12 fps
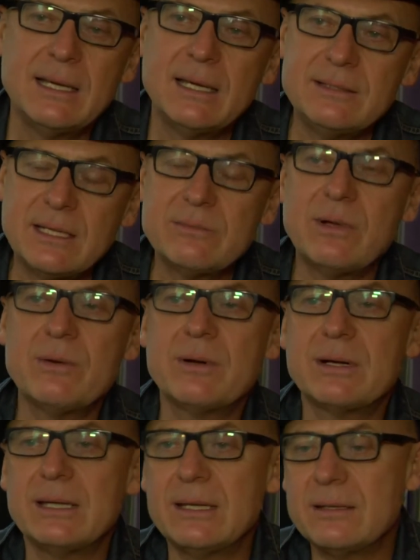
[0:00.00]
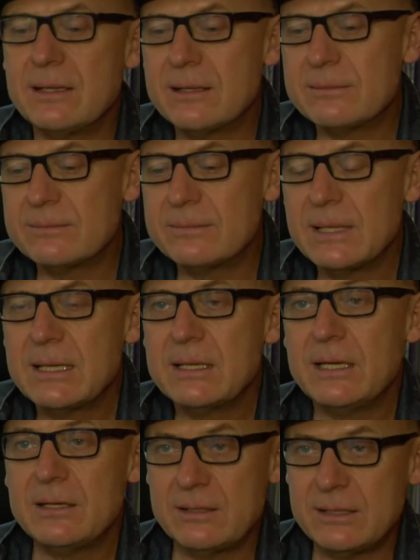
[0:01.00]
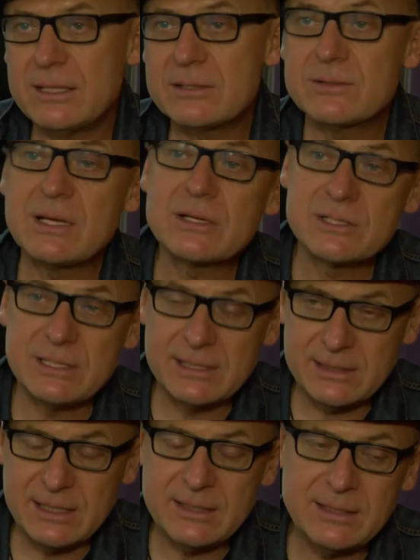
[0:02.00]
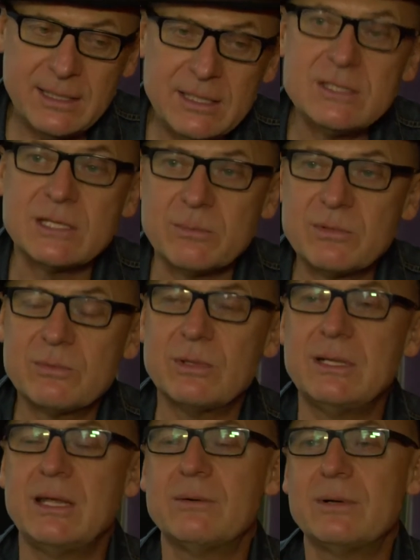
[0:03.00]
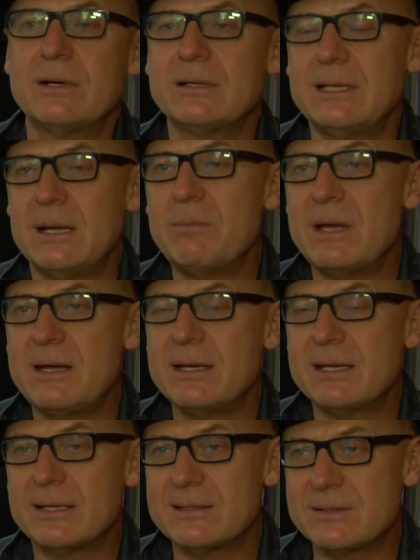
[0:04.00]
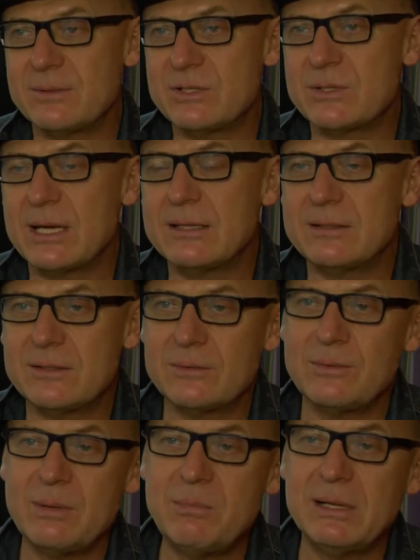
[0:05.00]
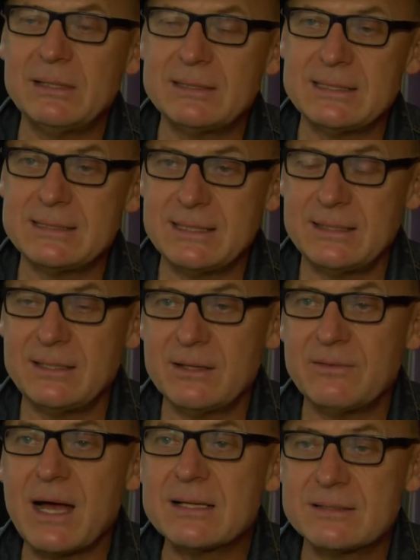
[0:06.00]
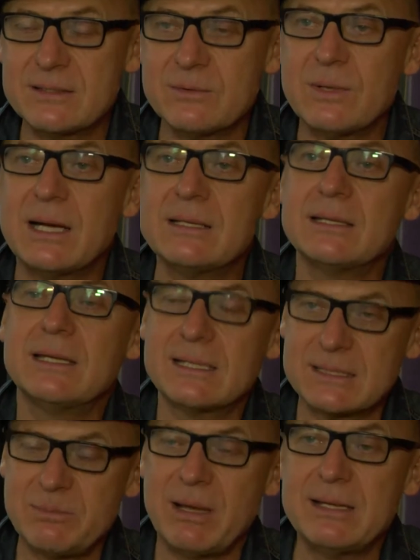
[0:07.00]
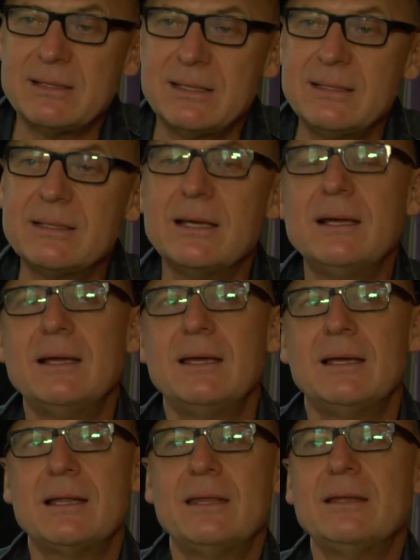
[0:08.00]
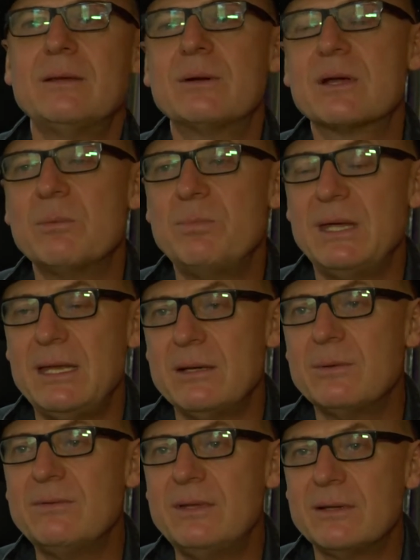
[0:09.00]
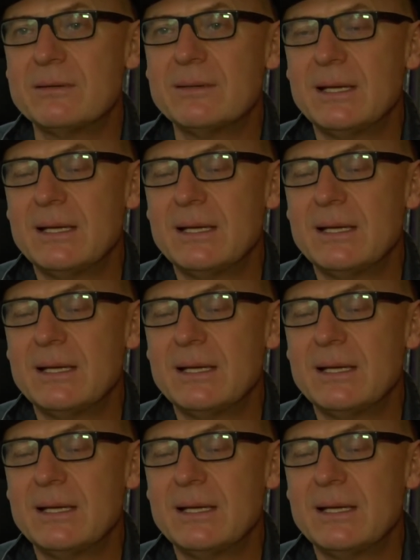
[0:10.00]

And then we were in um, in, this is actually in, in, Egypt, where they were, the Americans were trying to rebuild the city of Aswan and expand it. And I think they were competing with the,